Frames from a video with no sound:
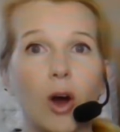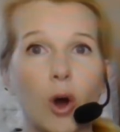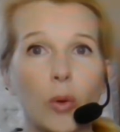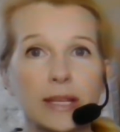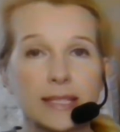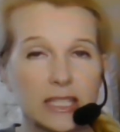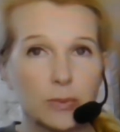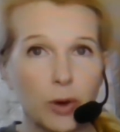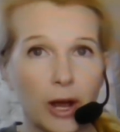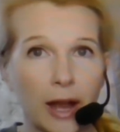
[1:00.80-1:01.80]
always gets
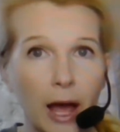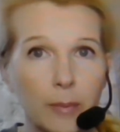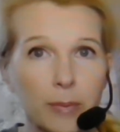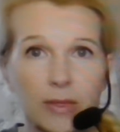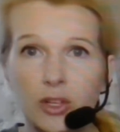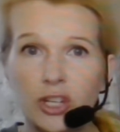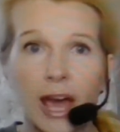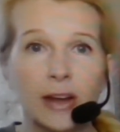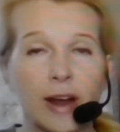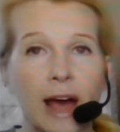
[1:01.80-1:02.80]
brought up in the
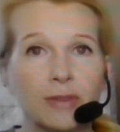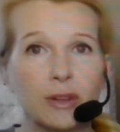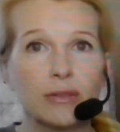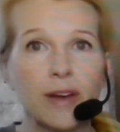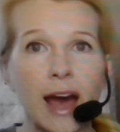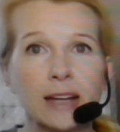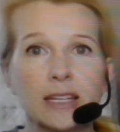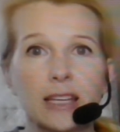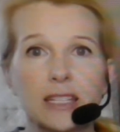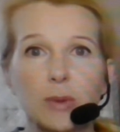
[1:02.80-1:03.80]
chat or after the
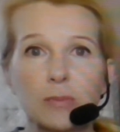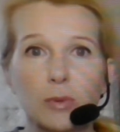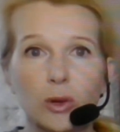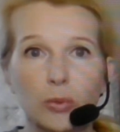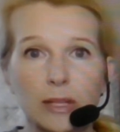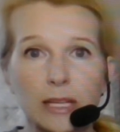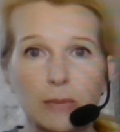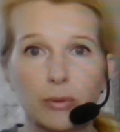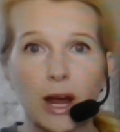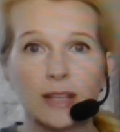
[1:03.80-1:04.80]
fact, as people are really
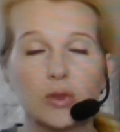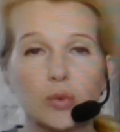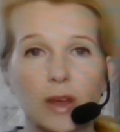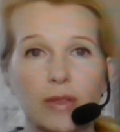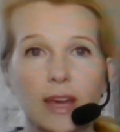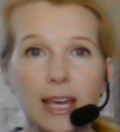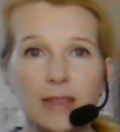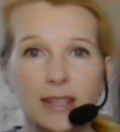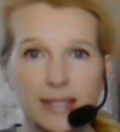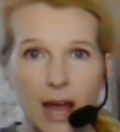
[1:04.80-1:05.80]
impressed with
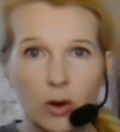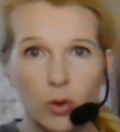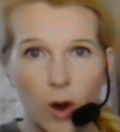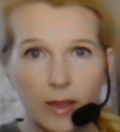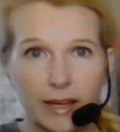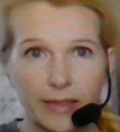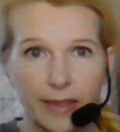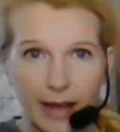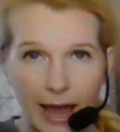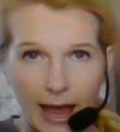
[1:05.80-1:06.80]
the sound quality that
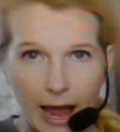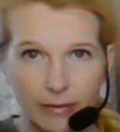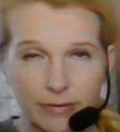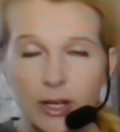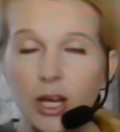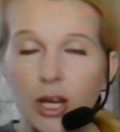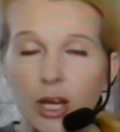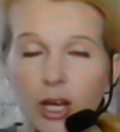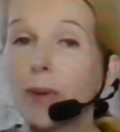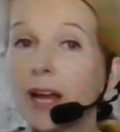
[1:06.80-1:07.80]
I have.
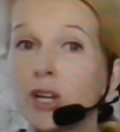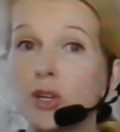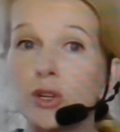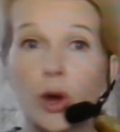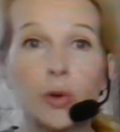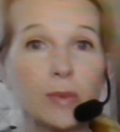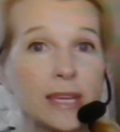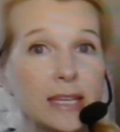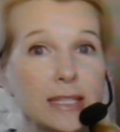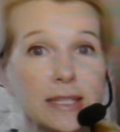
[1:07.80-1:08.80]
So by
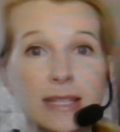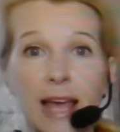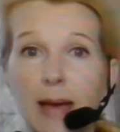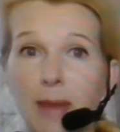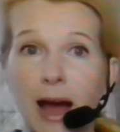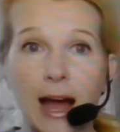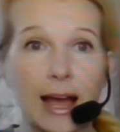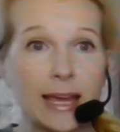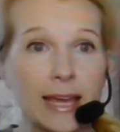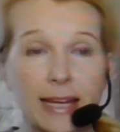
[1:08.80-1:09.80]
no means am
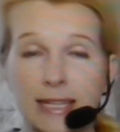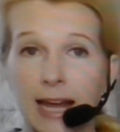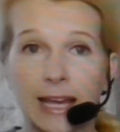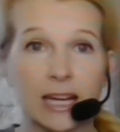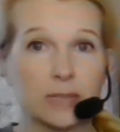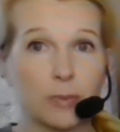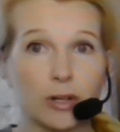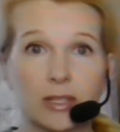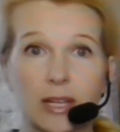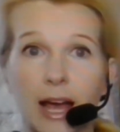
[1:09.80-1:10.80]
I a tech
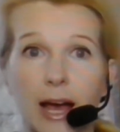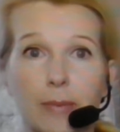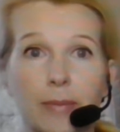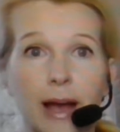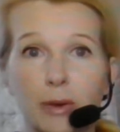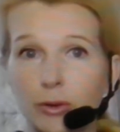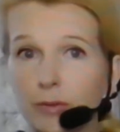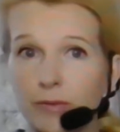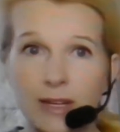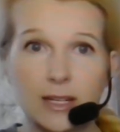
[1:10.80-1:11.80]
expert. I'm a
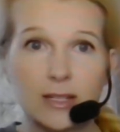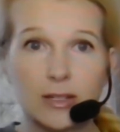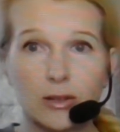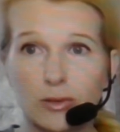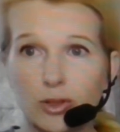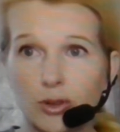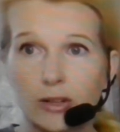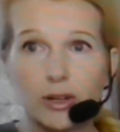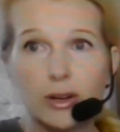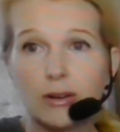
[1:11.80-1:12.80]
group fitness
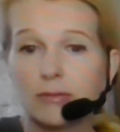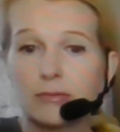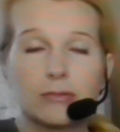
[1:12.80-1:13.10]
instructor,